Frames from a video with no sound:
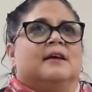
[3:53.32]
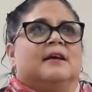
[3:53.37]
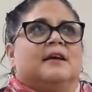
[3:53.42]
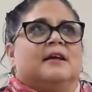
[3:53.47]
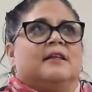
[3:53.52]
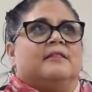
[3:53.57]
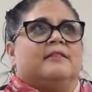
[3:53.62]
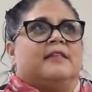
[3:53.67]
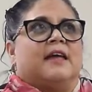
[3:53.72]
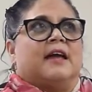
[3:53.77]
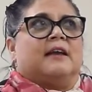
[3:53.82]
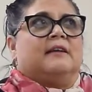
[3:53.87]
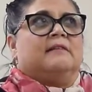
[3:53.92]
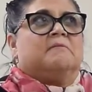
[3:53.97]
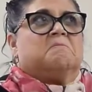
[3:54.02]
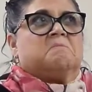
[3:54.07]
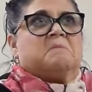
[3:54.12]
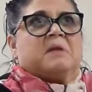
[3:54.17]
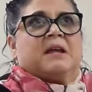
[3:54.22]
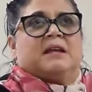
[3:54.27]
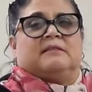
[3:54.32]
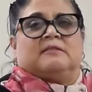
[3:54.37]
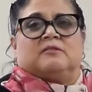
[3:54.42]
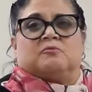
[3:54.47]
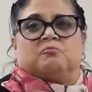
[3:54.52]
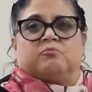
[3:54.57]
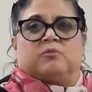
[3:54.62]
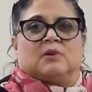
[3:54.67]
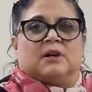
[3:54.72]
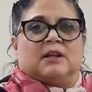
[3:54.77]
then it's
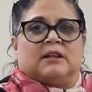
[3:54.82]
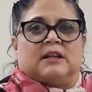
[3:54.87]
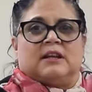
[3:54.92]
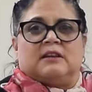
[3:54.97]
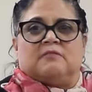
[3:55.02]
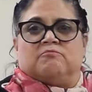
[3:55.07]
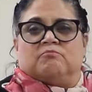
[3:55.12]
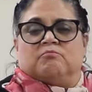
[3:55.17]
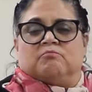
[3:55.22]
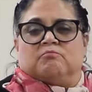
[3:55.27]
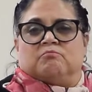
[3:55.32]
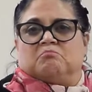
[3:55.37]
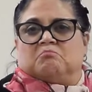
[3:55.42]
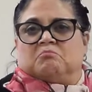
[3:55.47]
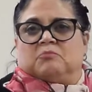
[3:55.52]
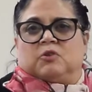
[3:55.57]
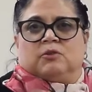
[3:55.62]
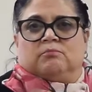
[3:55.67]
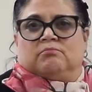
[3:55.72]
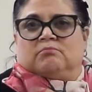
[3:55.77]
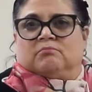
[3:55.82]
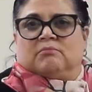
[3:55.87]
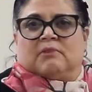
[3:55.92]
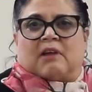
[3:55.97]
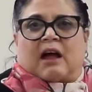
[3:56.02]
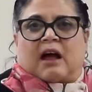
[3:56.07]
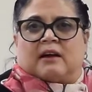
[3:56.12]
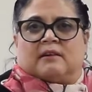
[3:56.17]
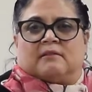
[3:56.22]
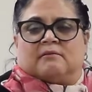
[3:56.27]
really
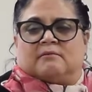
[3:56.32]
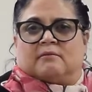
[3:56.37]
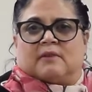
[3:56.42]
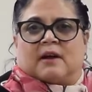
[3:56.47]
not